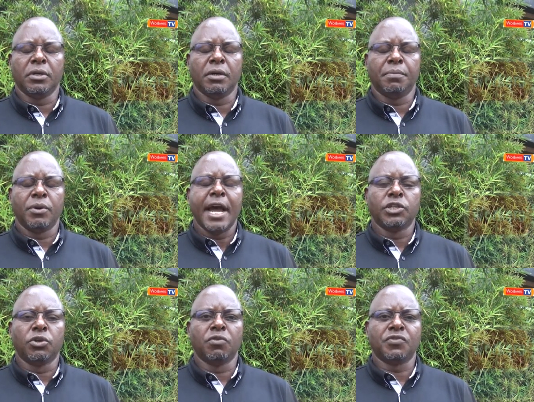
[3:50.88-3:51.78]
uh,
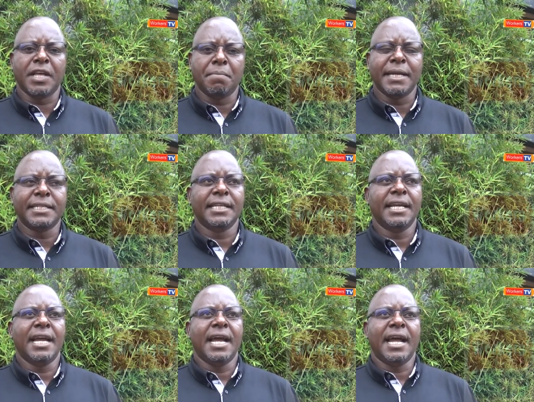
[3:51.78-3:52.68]
production of cement,
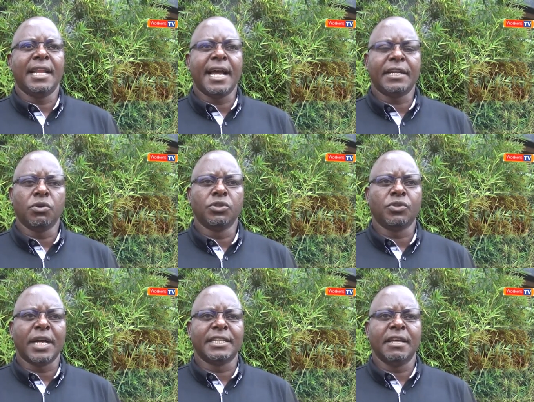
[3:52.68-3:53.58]
and that
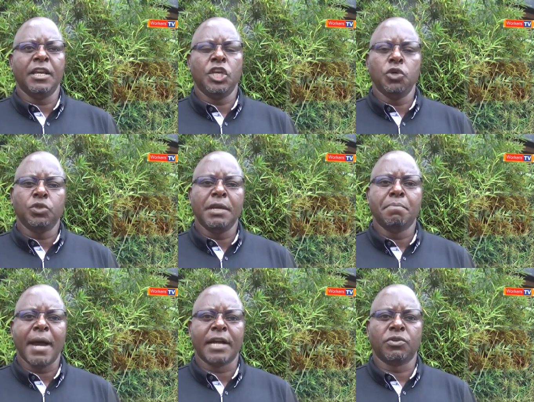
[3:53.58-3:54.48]
also has a huge
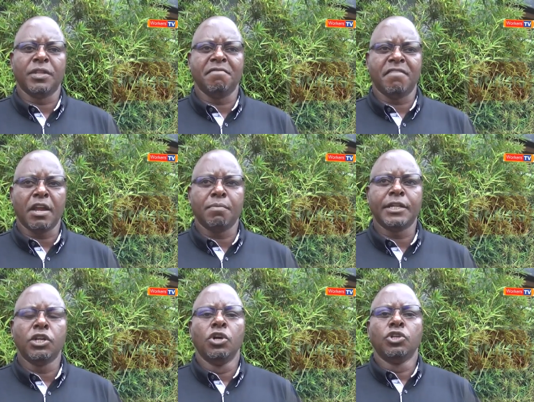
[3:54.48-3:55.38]
impact on the
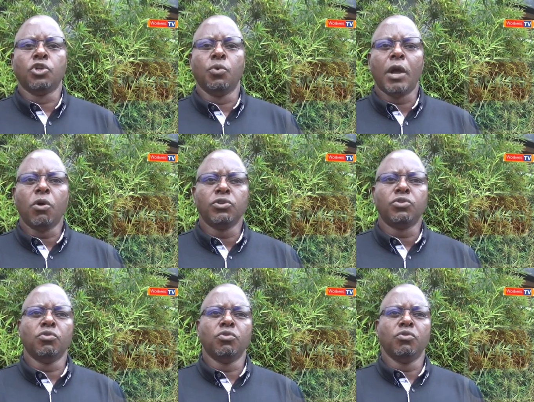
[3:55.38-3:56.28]
environment. So we are going
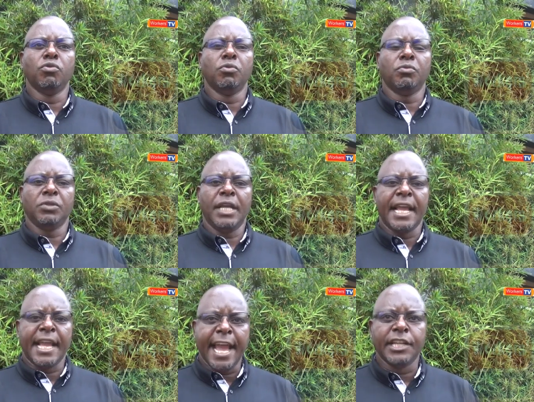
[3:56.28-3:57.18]
to
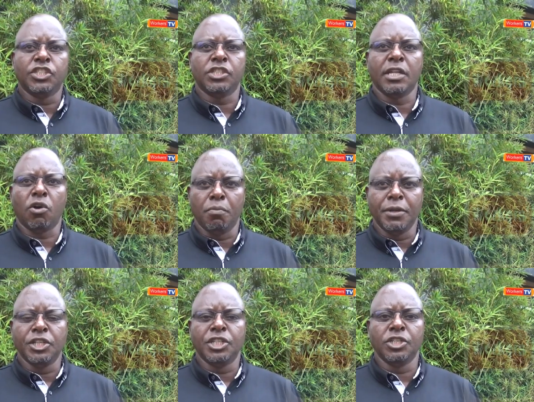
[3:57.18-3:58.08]
engage the
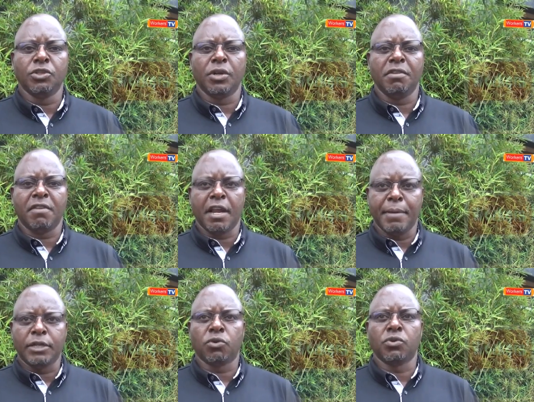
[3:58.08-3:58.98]
communities on
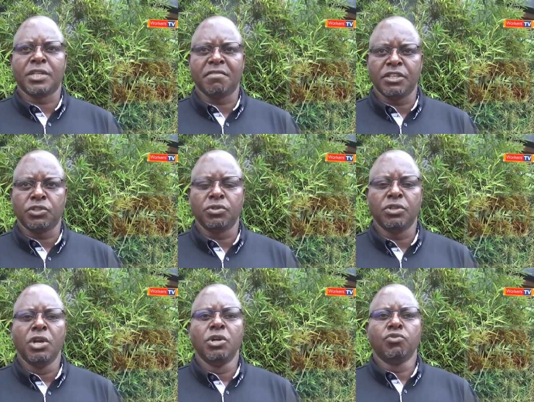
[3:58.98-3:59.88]
environmental conservation,
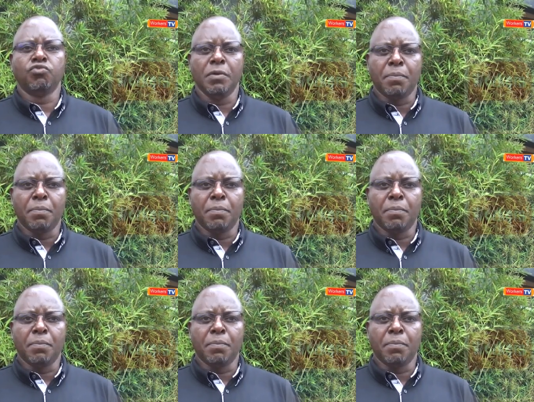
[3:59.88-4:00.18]
tree